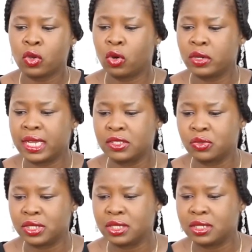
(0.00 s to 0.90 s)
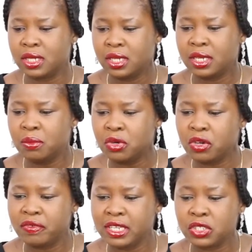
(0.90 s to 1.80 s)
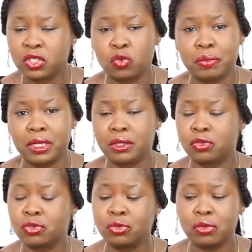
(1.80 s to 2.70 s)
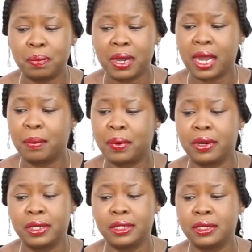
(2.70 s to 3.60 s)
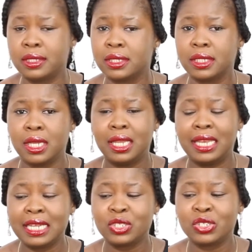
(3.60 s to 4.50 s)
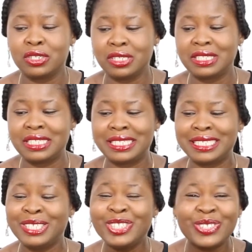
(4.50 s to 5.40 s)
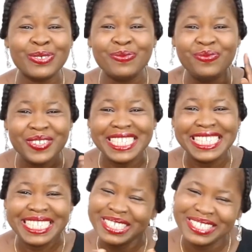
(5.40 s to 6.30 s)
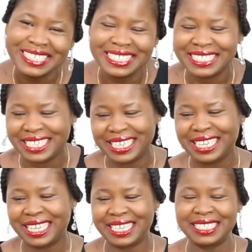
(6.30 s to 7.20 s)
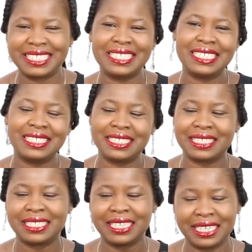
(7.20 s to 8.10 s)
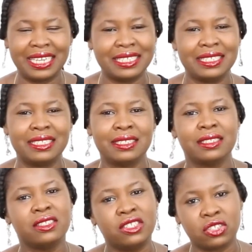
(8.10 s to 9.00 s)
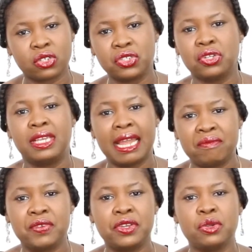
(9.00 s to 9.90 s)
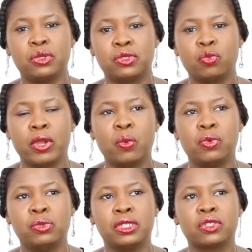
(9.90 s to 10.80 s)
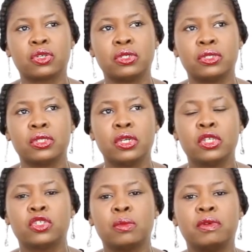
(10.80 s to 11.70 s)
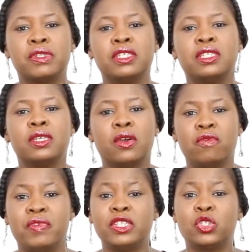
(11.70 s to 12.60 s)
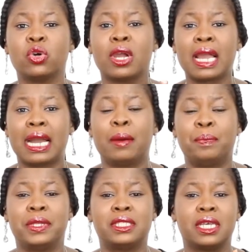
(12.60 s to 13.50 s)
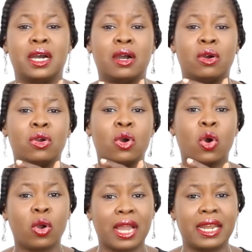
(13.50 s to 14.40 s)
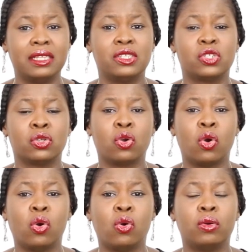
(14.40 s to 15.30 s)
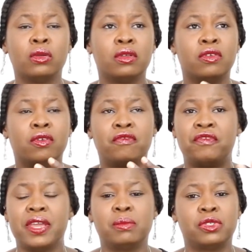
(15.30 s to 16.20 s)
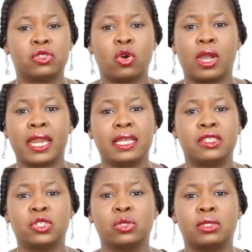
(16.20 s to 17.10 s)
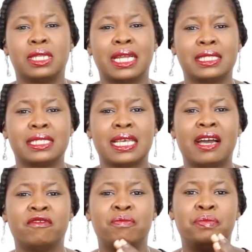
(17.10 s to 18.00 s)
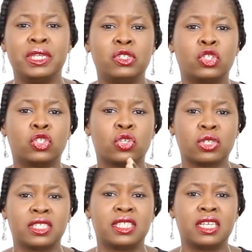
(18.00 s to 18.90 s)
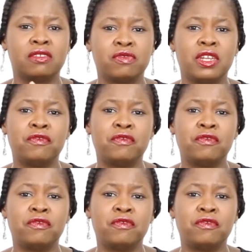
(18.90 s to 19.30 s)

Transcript: other students. The mode of lectures will be through PowerPoint lectures, YouTube videos, cases, and discussion, live videos where we'll discuss some of these venture capital organization or firms, organizations that have been successfully